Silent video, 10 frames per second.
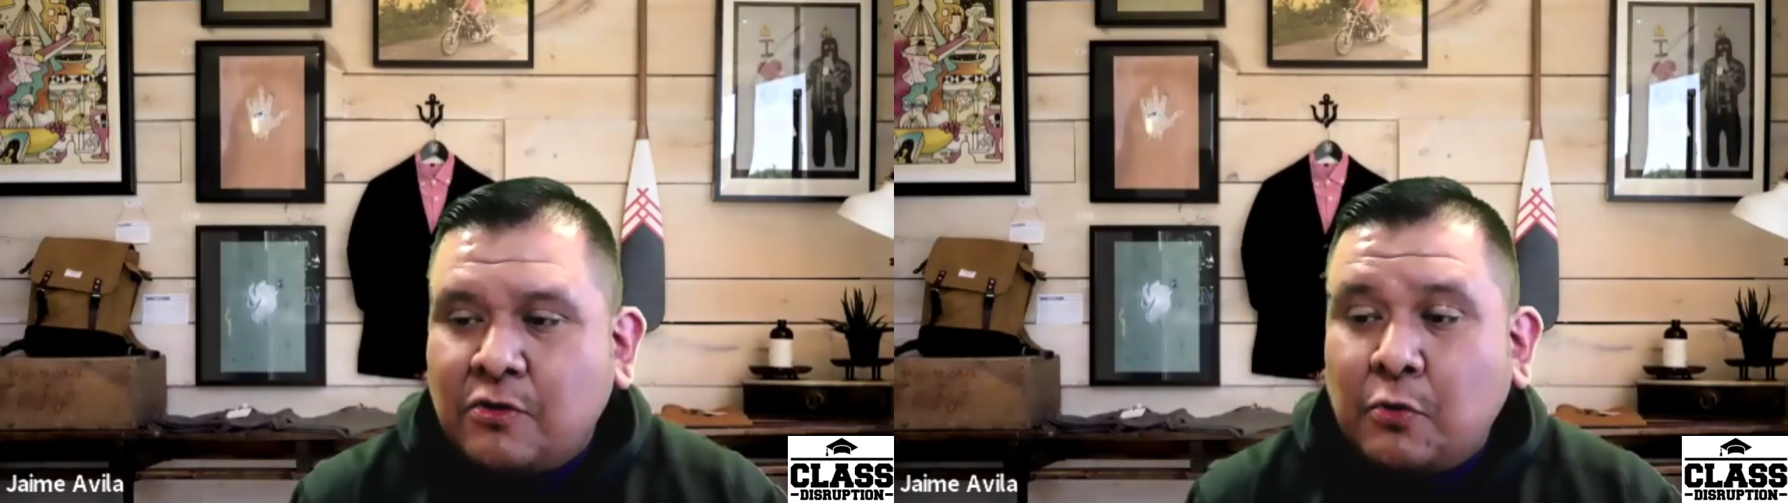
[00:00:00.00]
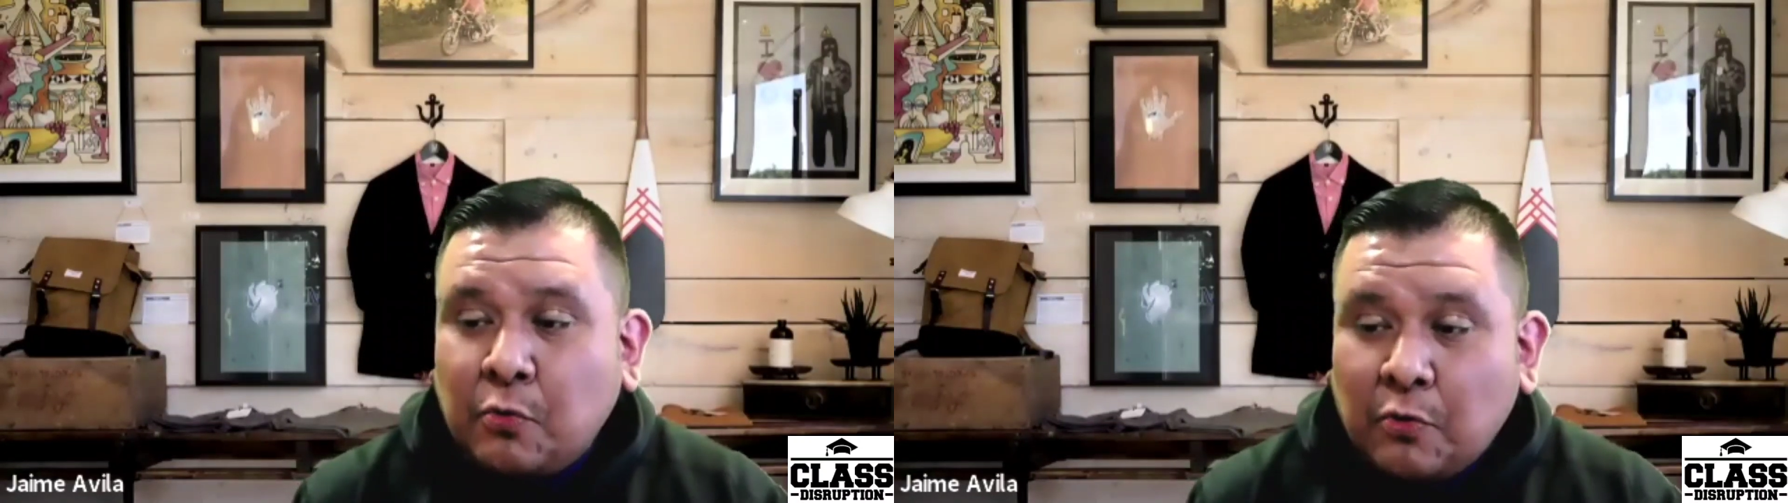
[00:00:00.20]

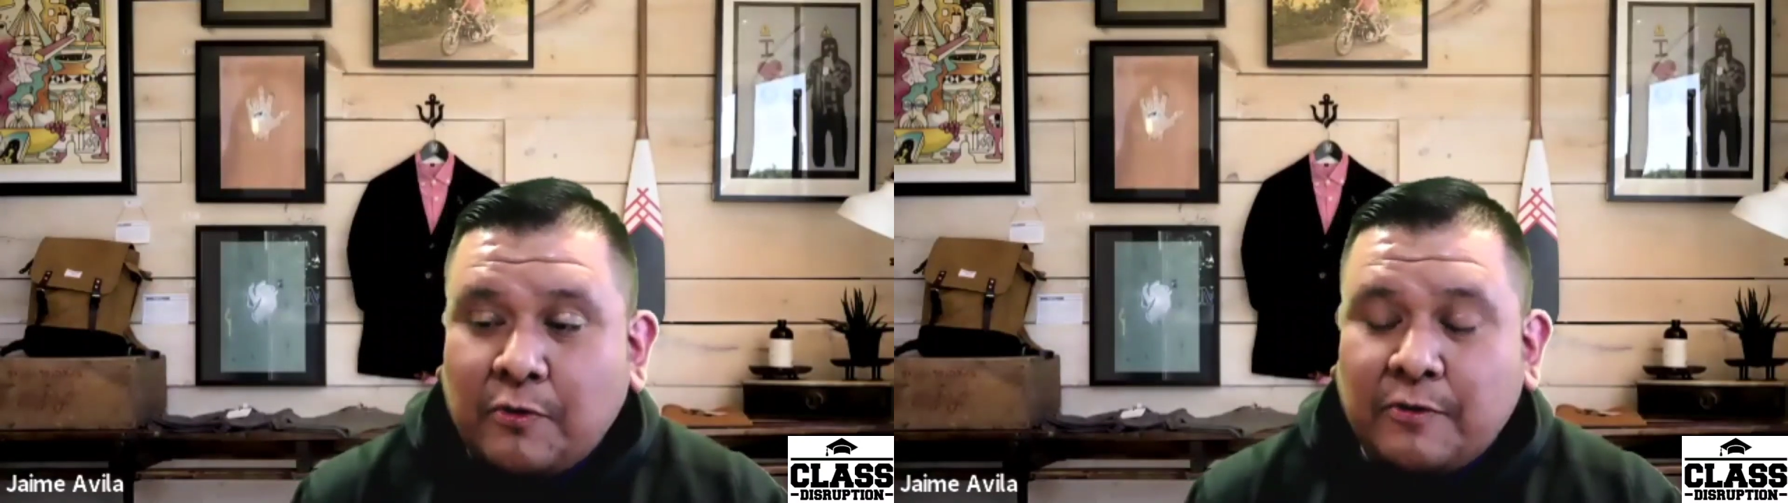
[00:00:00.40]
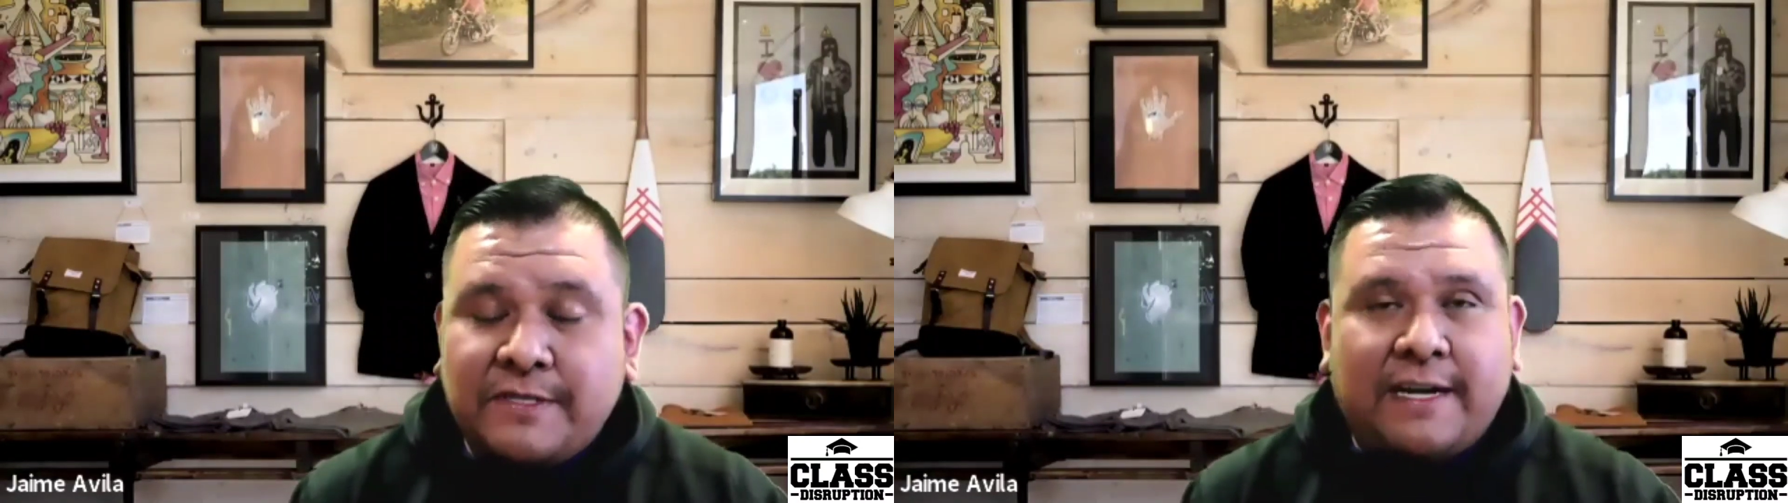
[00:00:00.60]

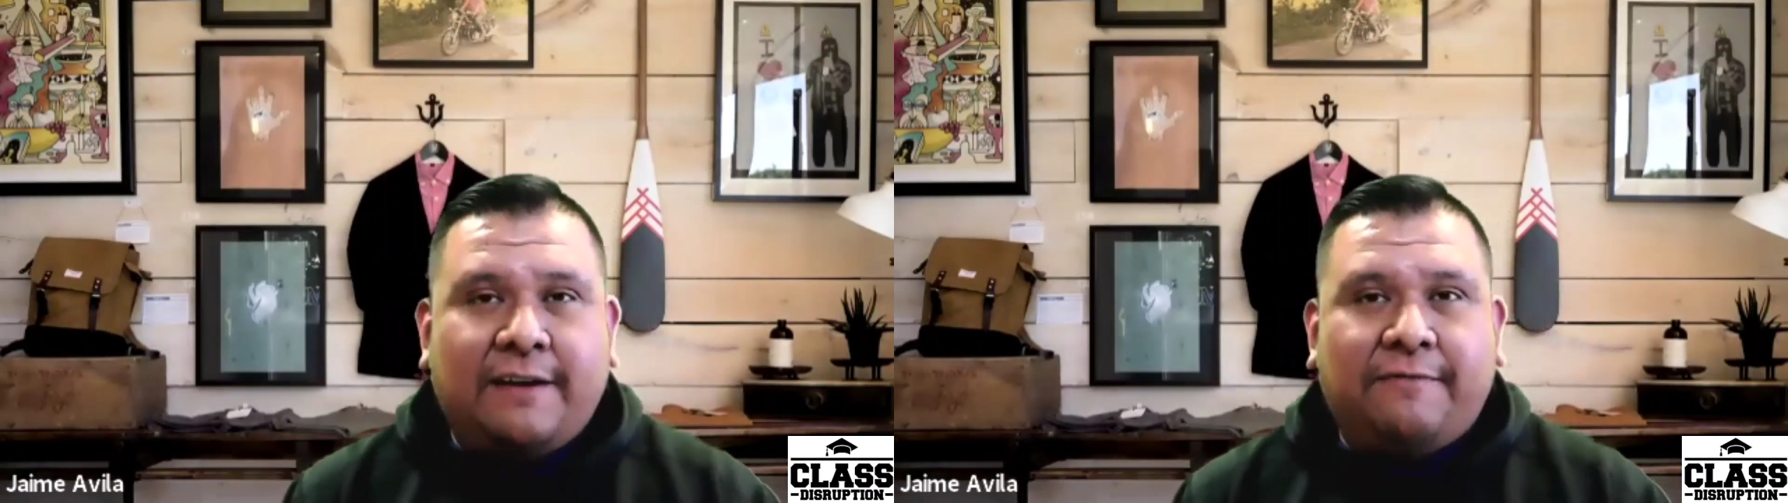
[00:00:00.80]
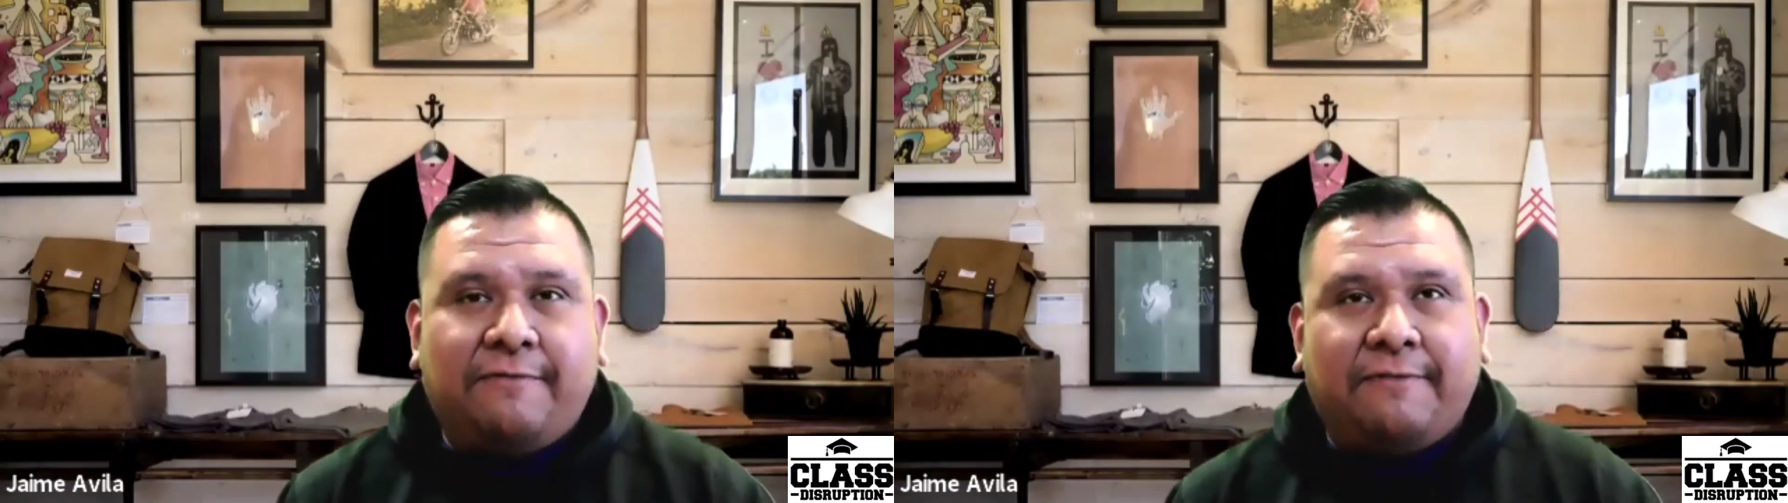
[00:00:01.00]
tools that I
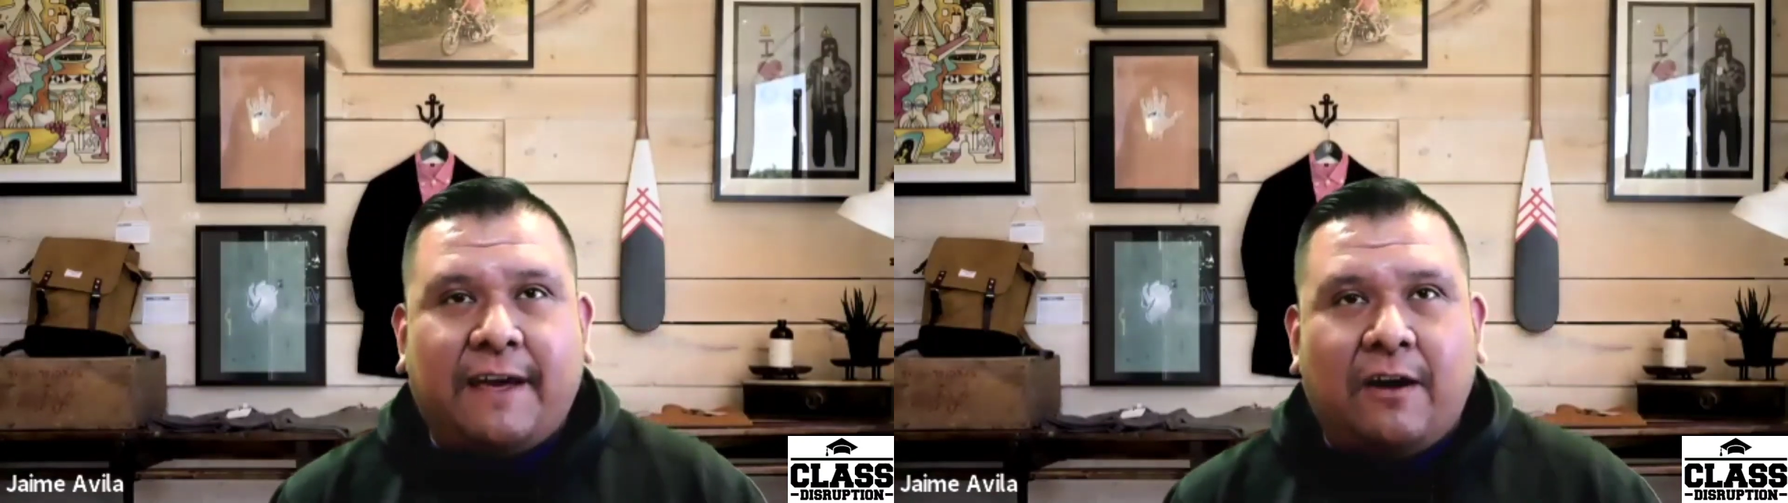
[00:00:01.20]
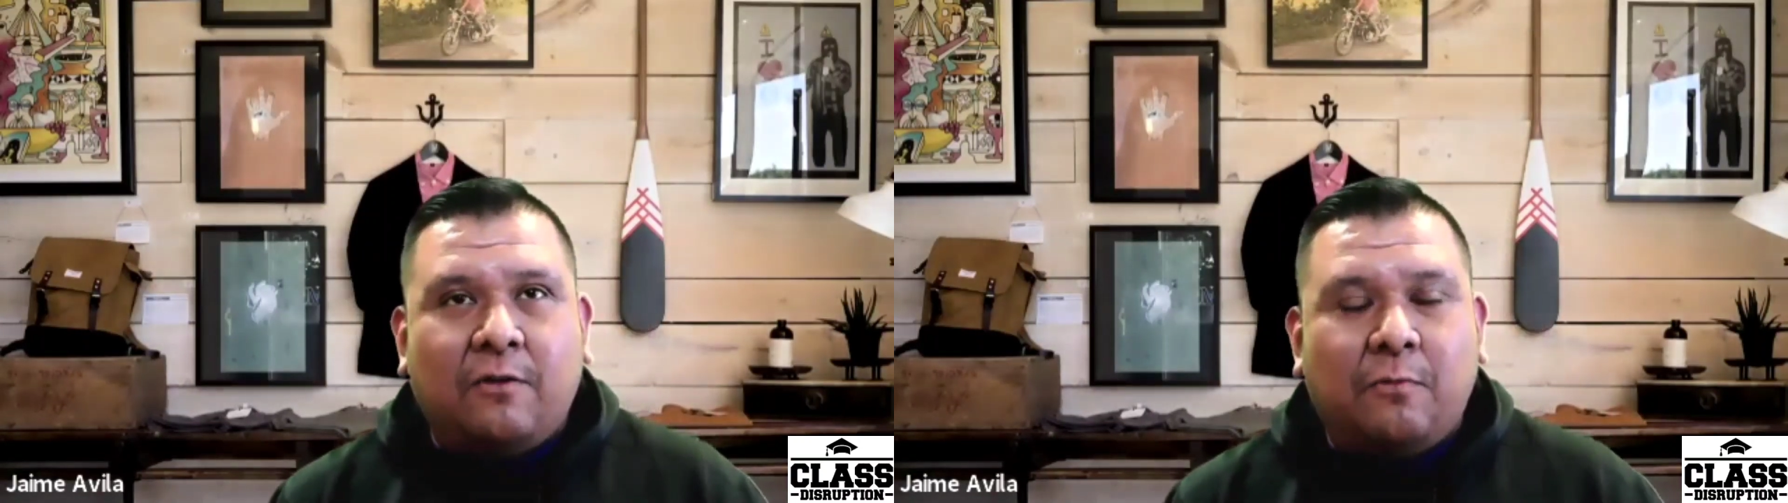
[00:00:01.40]
have
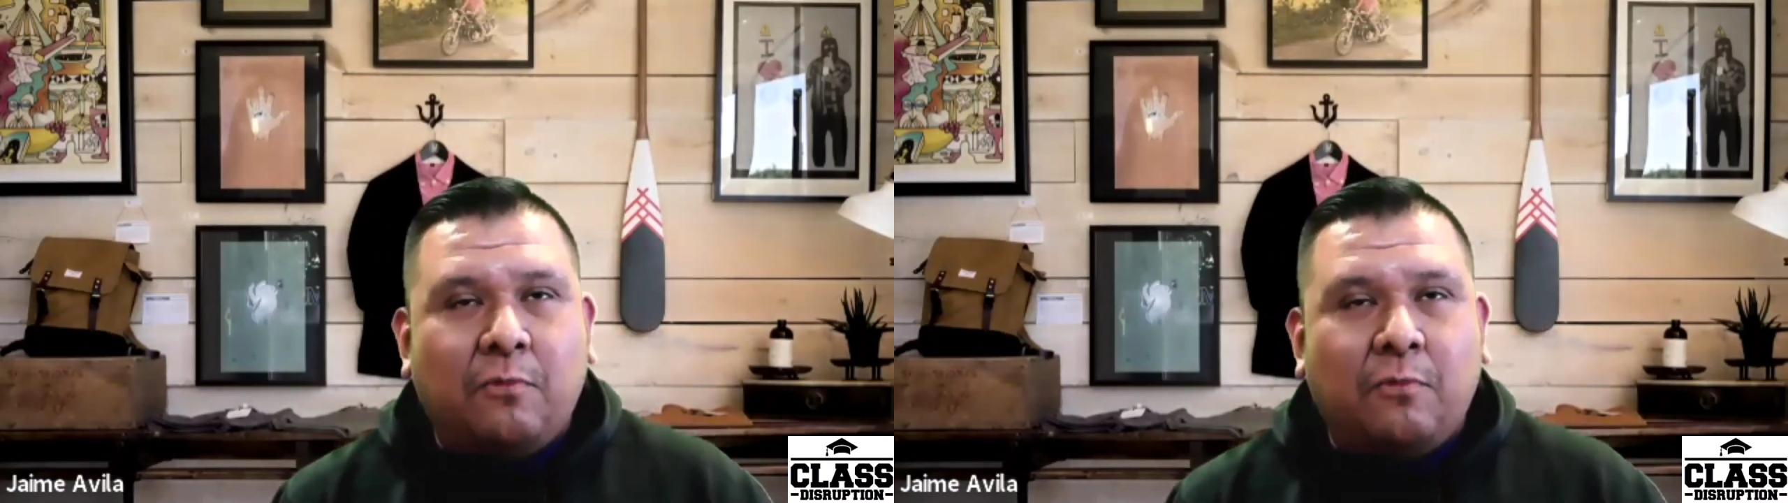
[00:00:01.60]
found